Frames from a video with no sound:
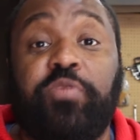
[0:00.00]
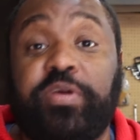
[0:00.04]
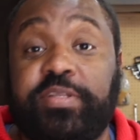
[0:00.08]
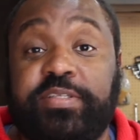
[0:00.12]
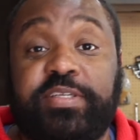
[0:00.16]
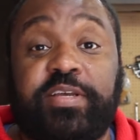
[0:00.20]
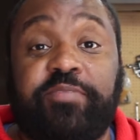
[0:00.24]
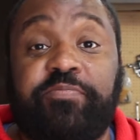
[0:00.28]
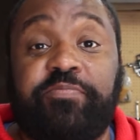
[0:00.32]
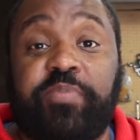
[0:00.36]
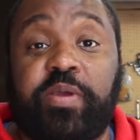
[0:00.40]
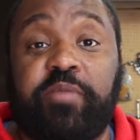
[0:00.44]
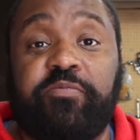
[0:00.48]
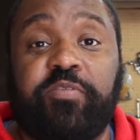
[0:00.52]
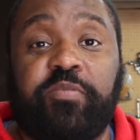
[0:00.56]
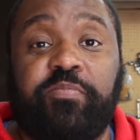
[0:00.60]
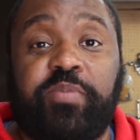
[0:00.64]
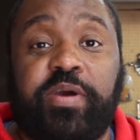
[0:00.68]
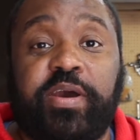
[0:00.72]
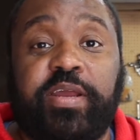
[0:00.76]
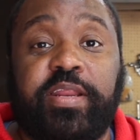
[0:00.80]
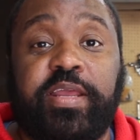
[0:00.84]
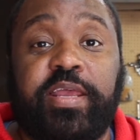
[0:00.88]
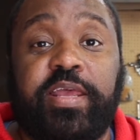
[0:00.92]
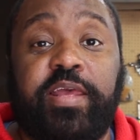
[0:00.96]
What's up,
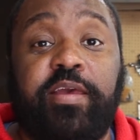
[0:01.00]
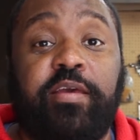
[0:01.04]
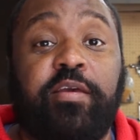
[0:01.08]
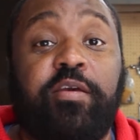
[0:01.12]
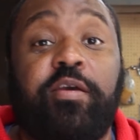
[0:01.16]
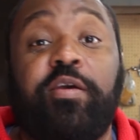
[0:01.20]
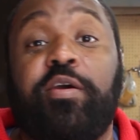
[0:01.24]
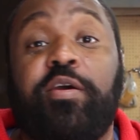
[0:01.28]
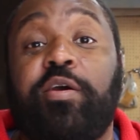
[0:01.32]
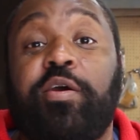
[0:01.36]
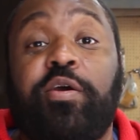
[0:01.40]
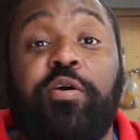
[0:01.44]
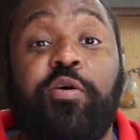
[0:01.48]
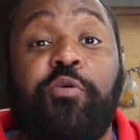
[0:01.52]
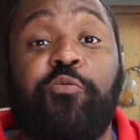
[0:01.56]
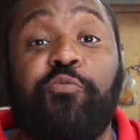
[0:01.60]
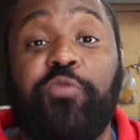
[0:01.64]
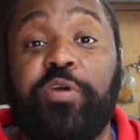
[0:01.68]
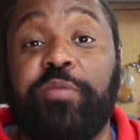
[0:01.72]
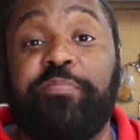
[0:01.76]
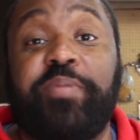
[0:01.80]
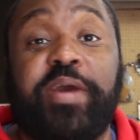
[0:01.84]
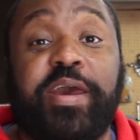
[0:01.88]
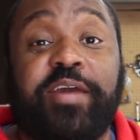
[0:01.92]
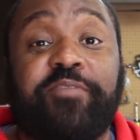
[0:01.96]
everybody?
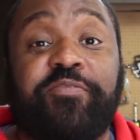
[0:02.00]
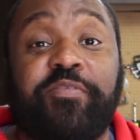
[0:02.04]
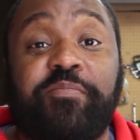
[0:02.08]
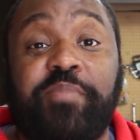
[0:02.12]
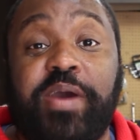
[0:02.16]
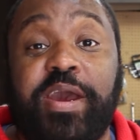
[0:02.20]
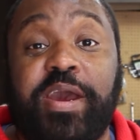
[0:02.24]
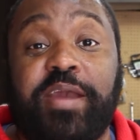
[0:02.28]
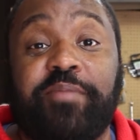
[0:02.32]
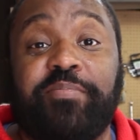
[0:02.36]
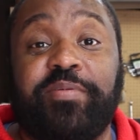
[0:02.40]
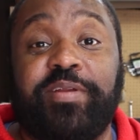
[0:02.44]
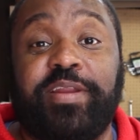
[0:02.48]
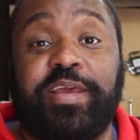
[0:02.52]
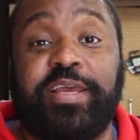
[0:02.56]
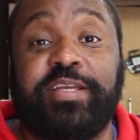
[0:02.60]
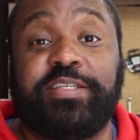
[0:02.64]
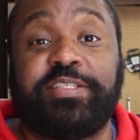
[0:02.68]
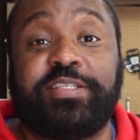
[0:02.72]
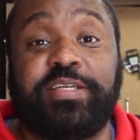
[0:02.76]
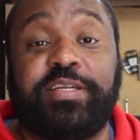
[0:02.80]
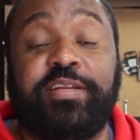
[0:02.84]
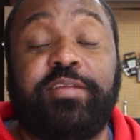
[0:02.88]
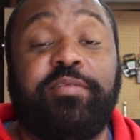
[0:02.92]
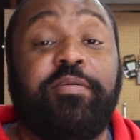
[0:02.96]
We're back from
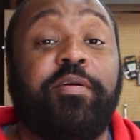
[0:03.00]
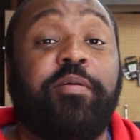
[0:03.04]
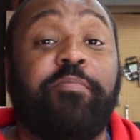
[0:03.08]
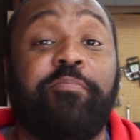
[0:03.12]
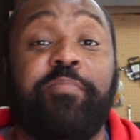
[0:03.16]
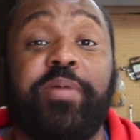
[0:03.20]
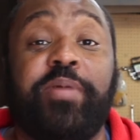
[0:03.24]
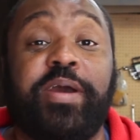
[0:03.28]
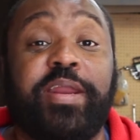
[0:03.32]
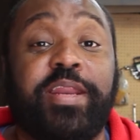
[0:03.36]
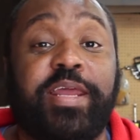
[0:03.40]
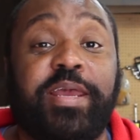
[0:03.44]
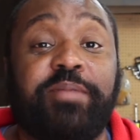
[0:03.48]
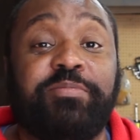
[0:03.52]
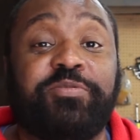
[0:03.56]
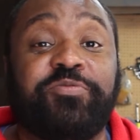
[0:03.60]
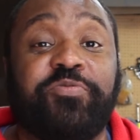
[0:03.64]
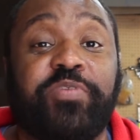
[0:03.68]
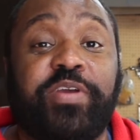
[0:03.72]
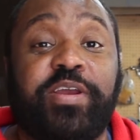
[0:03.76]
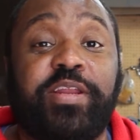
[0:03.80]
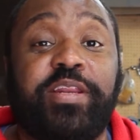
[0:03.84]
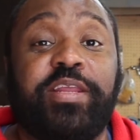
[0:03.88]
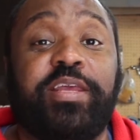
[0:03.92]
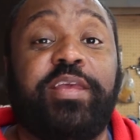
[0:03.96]
hibernation. My name's
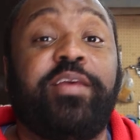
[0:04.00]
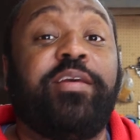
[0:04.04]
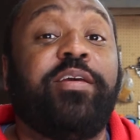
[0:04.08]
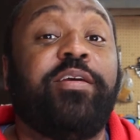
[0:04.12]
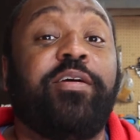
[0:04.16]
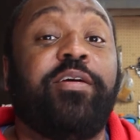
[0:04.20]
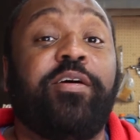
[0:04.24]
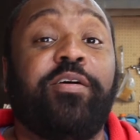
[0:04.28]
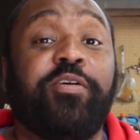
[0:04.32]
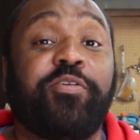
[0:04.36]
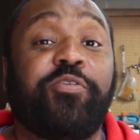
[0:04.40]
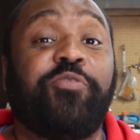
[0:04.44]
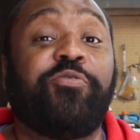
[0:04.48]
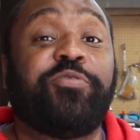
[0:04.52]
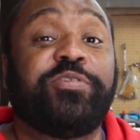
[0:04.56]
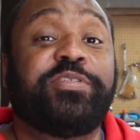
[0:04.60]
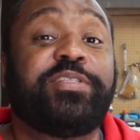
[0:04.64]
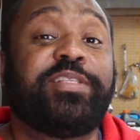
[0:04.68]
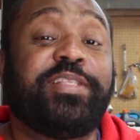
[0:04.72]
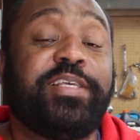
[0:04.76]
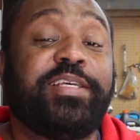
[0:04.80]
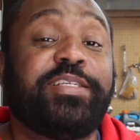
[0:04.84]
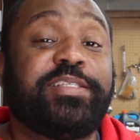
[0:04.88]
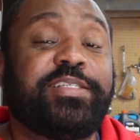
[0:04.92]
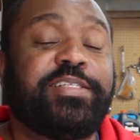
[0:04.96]
Randy. Of course,
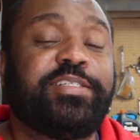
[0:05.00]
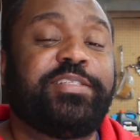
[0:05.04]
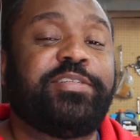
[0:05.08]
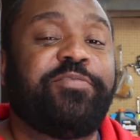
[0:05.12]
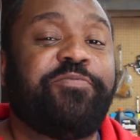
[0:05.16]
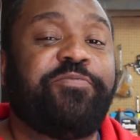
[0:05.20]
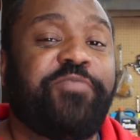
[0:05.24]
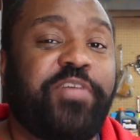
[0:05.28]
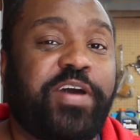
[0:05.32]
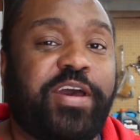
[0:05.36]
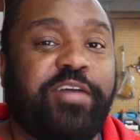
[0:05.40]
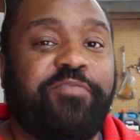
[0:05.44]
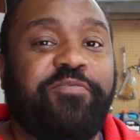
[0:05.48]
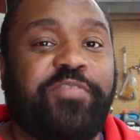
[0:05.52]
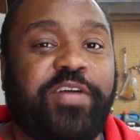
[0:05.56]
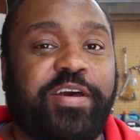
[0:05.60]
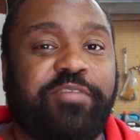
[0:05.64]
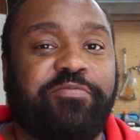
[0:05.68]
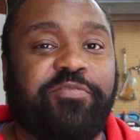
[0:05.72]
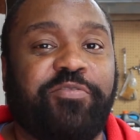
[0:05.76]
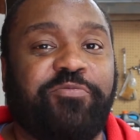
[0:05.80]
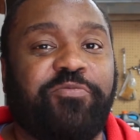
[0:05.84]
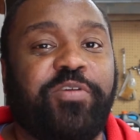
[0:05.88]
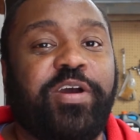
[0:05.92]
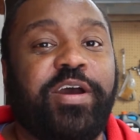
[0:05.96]
this is the 5.5
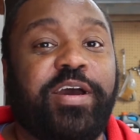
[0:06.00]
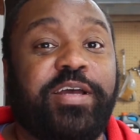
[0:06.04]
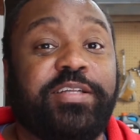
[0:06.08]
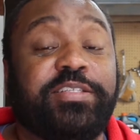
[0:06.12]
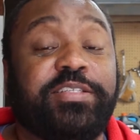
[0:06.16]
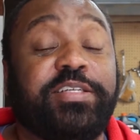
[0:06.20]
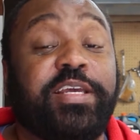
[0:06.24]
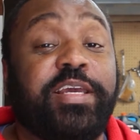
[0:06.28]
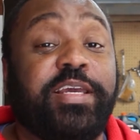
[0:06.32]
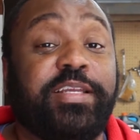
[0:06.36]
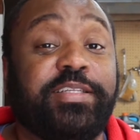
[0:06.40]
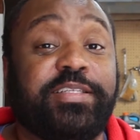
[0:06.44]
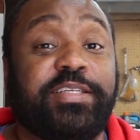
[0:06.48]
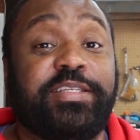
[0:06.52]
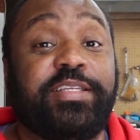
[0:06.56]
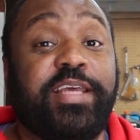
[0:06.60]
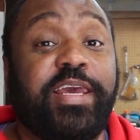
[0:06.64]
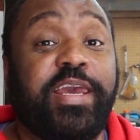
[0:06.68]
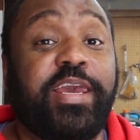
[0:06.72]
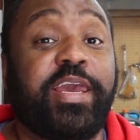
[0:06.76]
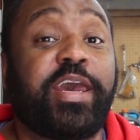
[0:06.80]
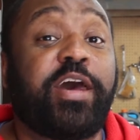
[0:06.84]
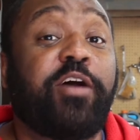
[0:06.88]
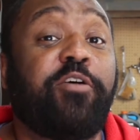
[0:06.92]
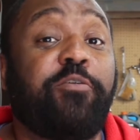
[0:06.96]
Garage, and
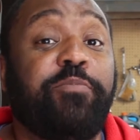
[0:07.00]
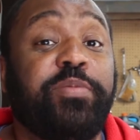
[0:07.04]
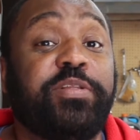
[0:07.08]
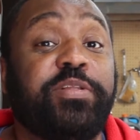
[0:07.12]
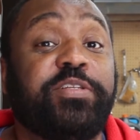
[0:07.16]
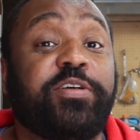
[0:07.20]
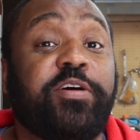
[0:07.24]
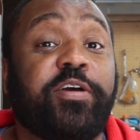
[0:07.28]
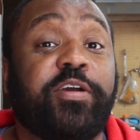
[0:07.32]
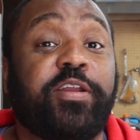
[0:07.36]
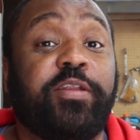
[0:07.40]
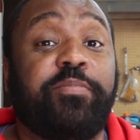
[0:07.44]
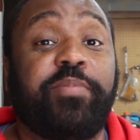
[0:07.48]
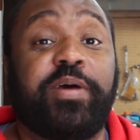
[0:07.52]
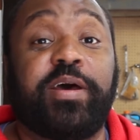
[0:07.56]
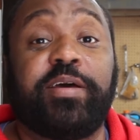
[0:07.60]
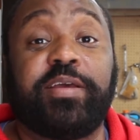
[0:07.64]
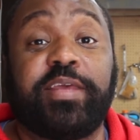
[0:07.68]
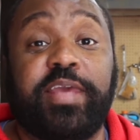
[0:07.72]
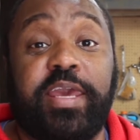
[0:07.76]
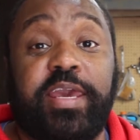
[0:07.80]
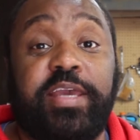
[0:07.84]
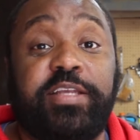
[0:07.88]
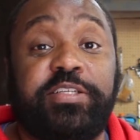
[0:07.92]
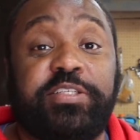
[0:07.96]
today I'll be talking about
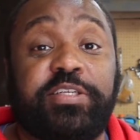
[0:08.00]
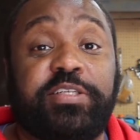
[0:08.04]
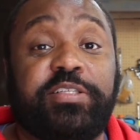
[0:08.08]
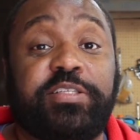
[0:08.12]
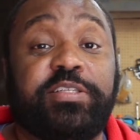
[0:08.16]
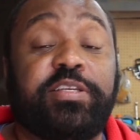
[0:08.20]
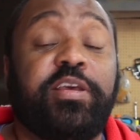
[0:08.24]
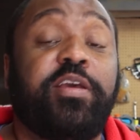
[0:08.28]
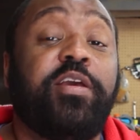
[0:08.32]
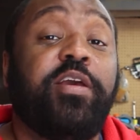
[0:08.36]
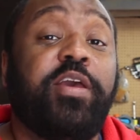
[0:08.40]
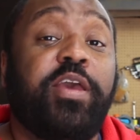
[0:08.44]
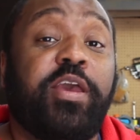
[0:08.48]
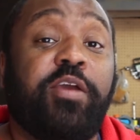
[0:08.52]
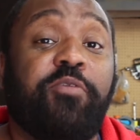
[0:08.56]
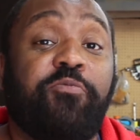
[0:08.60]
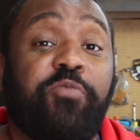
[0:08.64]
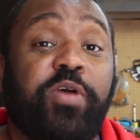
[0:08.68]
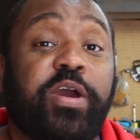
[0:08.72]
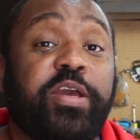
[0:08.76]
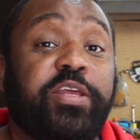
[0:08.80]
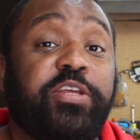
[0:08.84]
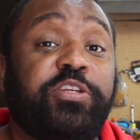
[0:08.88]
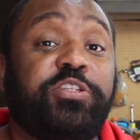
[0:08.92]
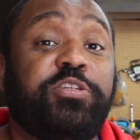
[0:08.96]
gauges and
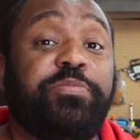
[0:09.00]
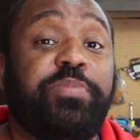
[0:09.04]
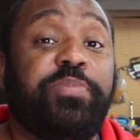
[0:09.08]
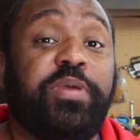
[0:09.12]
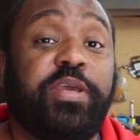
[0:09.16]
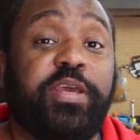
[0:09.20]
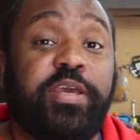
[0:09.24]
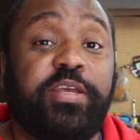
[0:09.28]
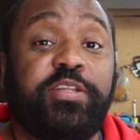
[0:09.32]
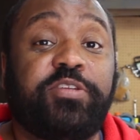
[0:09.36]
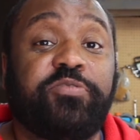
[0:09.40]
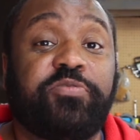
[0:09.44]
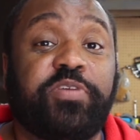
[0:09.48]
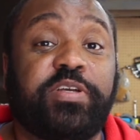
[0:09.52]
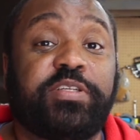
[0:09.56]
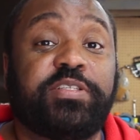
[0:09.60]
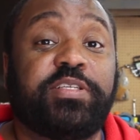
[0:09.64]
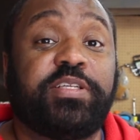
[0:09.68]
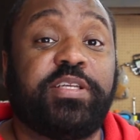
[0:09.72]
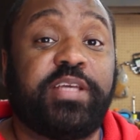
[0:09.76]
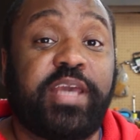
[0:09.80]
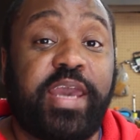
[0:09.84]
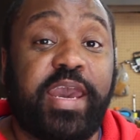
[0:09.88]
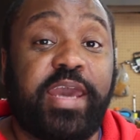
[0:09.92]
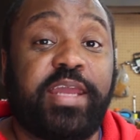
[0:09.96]
why you should be interested
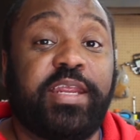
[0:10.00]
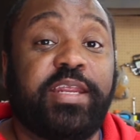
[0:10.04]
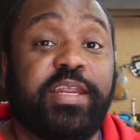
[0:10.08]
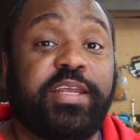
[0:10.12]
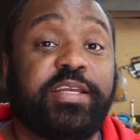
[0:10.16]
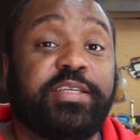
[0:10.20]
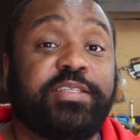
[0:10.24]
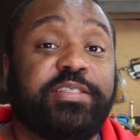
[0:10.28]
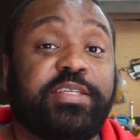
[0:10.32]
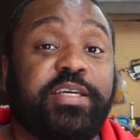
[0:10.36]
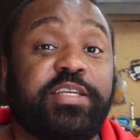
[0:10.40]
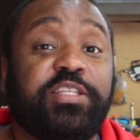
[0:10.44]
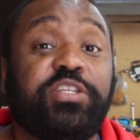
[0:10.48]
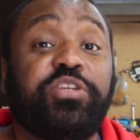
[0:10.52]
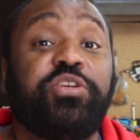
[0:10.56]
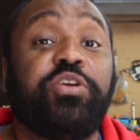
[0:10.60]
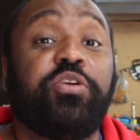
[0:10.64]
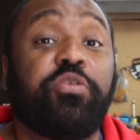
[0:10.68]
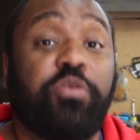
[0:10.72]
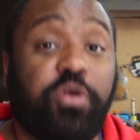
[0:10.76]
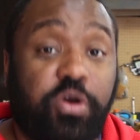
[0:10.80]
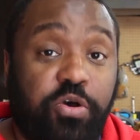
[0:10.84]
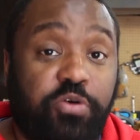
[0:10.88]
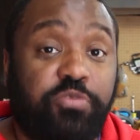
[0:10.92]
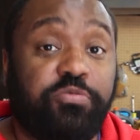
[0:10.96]
in adding a set to
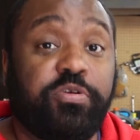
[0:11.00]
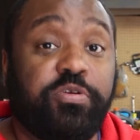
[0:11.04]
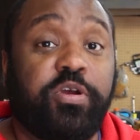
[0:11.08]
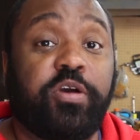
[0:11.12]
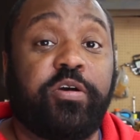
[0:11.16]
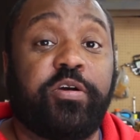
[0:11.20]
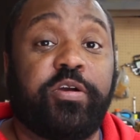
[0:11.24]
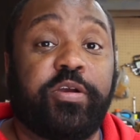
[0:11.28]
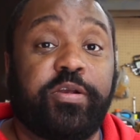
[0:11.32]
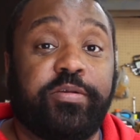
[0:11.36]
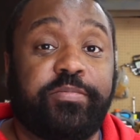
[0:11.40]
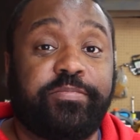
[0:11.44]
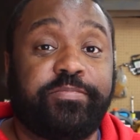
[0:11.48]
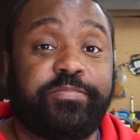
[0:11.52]
your own car.